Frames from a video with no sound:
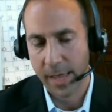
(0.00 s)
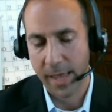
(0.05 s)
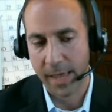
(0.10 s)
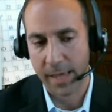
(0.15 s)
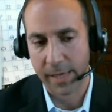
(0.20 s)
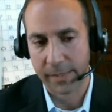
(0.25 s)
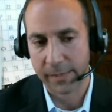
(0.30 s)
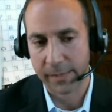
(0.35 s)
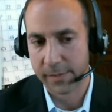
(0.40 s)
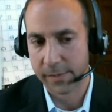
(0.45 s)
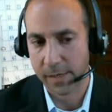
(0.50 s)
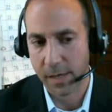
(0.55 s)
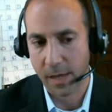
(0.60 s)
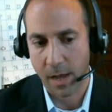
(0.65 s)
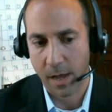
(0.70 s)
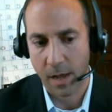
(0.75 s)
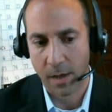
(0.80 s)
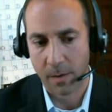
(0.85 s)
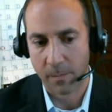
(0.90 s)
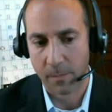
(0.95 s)
and
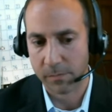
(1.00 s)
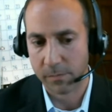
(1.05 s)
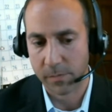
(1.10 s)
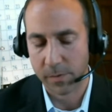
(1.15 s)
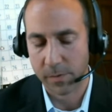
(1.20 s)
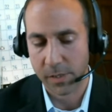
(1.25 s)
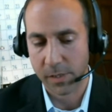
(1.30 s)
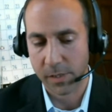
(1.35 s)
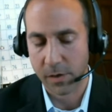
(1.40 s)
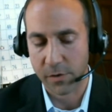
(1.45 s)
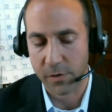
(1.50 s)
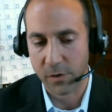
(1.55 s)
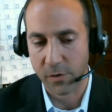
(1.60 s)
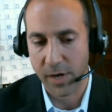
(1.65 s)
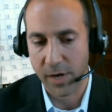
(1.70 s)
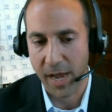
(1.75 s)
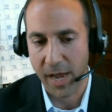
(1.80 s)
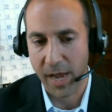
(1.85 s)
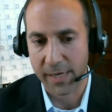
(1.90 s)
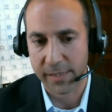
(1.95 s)
um, you know you
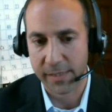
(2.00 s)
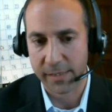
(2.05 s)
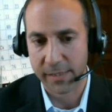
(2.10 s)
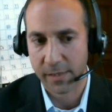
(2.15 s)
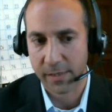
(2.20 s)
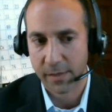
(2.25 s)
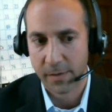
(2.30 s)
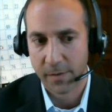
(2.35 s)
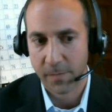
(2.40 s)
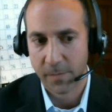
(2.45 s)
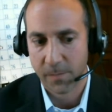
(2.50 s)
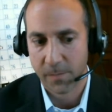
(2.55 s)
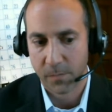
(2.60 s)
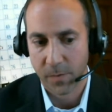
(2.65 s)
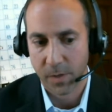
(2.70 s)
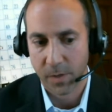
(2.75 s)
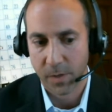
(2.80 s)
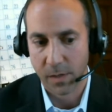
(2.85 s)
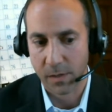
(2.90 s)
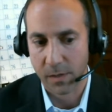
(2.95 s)
guys
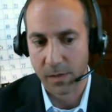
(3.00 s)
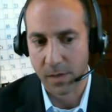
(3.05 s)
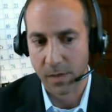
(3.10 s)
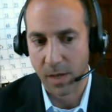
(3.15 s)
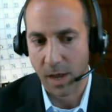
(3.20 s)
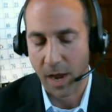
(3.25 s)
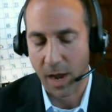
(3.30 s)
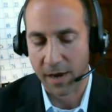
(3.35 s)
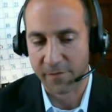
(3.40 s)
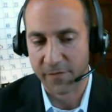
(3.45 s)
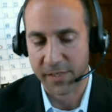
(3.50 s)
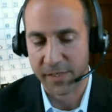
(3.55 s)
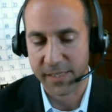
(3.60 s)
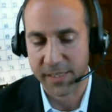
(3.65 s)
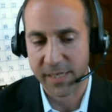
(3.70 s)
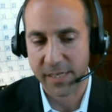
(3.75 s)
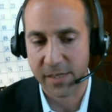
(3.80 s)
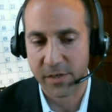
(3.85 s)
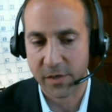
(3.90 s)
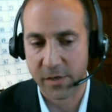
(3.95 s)
I've
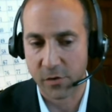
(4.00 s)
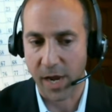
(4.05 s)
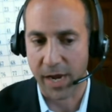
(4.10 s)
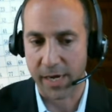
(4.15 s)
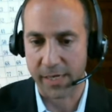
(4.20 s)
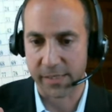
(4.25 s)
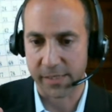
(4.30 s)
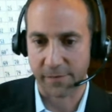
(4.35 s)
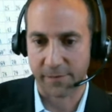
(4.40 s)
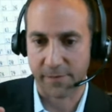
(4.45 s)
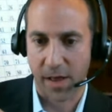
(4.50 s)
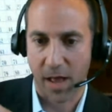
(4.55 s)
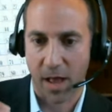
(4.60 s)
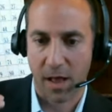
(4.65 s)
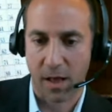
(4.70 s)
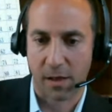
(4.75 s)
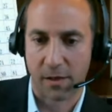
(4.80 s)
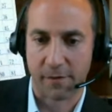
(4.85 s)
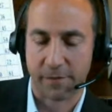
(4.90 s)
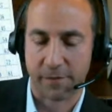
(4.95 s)
seen you guys
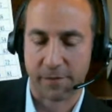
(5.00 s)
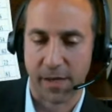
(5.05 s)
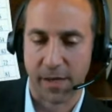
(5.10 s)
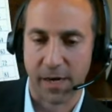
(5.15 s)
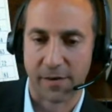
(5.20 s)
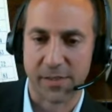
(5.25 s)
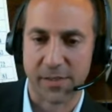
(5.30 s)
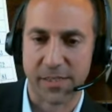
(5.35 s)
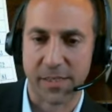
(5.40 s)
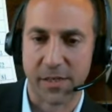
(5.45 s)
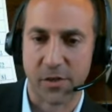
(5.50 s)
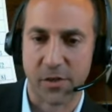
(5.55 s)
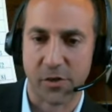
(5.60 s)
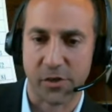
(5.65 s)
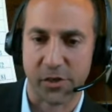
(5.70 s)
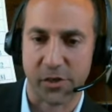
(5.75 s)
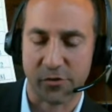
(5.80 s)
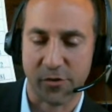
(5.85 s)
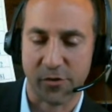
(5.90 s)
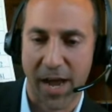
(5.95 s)
evolve and I've seen your
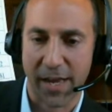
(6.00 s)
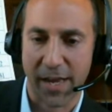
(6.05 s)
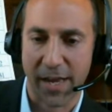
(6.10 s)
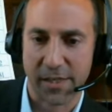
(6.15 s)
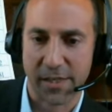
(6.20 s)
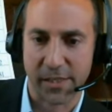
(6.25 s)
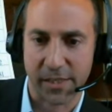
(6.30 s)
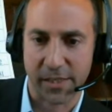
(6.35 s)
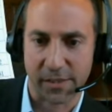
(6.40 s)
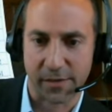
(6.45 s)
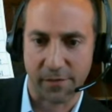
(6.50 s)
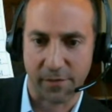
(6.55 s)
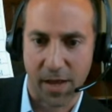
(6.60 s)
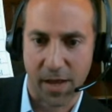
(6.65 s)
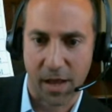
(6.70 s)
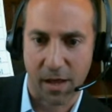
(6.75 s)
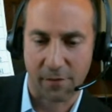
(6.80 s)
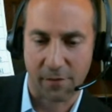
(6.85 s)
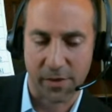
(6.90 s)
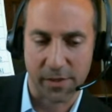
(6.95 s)
strategies
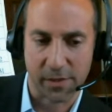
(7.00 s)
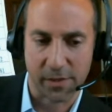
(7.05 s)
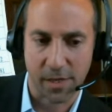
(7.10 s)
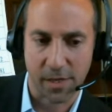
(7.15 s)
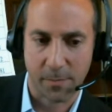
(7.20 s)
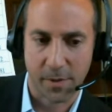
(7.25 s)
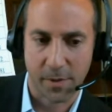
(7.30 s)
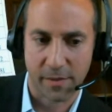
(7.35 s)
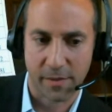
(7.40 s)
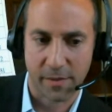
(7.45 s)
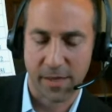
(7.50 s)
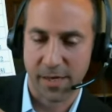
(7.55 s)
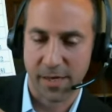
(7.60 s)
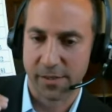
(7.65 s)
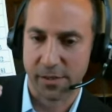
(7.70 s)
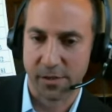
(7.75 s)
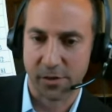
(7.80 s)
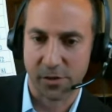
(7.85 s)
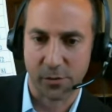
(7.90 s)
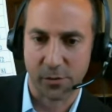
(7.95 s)
evolve and some of the things
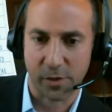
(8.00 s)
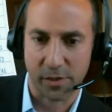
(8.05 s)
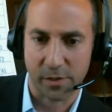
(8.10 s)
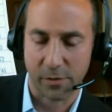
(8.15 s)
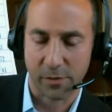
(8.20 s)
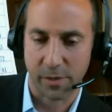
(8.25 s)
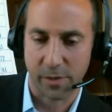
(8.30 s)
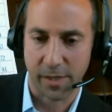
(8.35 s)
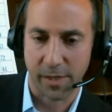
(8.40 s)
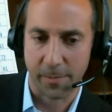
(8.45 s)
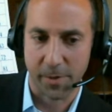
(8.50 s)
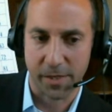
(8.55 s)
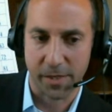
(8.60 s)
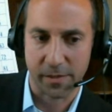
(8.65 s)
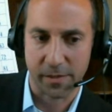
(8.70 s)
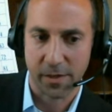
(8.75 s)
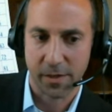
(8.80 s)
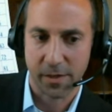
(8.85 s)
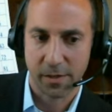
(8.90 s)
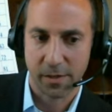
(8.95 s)
that you are doing, I
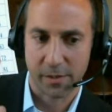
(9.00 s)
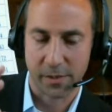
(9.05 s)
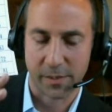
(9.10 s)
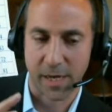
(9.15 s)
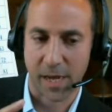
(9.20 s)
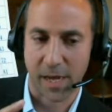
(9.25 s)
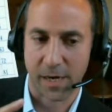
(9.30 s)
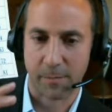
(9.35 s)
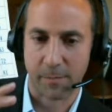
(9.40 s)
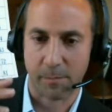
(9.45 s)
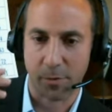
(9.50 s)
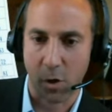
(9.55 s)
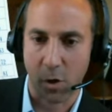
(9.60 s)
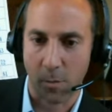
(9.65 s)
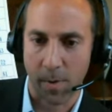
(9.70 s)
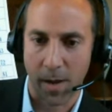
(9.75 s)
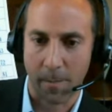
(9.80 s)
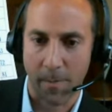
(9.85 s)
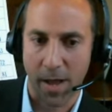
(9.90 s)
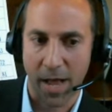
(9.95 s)
mean, just kind of blow
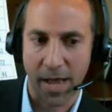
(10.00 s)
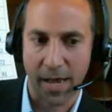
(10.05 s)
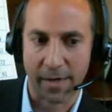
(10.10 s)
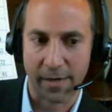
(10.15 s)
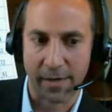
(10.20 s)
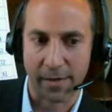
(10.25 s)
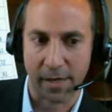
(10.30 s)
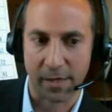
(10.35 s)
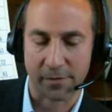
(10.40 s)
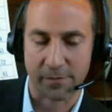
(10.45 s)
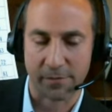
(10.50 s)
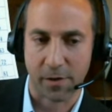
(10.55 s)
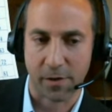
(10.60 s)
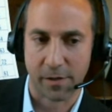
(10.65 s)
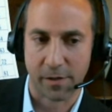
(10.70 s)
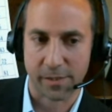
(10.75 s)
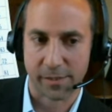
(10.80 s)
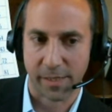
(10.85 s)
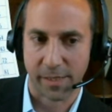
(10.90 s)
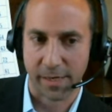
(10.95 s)
my mind as
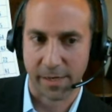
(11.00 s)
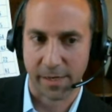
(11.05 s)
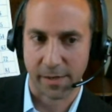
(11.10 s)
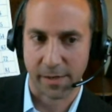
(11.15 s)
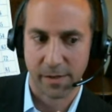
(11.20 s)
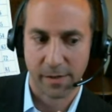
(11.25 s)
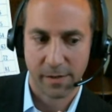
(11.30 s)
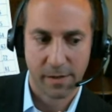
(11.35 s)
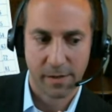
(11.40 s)
far as like